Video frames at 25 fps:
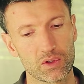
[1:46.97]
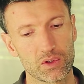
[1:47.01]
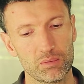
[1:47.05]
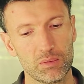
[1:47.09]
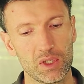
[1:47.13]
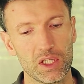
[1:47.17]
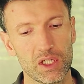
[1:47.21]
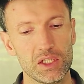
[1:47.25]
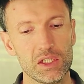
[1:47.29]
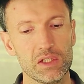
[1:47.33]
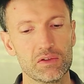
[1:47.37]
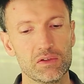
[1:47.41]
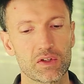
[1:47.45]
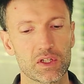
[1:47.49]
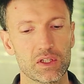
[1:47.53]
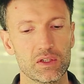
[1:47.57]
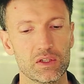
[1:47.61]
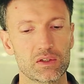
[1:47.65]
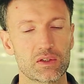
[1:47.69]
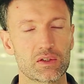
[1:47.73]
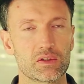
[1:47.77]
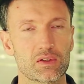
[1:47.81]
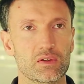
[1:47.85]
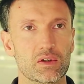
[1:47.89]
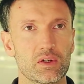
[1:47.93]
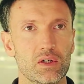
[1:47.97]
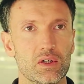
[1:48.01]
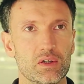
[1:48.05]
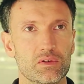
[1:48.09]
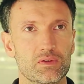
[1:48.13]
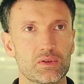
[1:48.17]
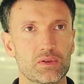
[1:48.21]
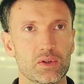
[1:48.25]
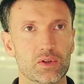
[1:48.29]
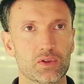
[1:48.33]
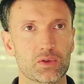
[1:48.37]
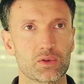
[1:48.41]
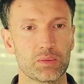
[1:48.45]
a main event
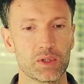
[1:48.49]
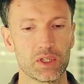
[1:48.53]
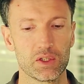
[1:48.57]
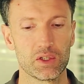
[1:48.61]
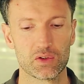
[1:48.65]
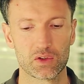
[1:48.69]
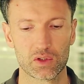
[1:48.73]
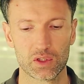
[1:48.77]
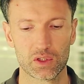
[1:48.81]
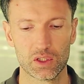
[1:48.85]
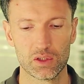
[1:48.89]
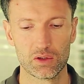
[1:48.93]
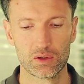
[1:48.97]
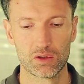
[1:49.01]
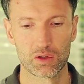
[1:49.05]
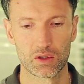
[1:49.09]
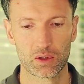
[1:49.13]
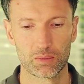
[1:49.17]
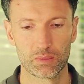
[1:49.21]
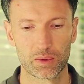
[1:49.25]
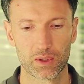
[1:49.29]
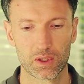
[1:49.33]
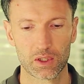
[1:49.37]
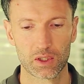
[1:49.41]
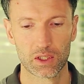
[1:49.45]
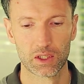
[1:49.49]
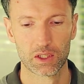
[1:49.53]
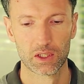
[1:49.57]
for space in Europe.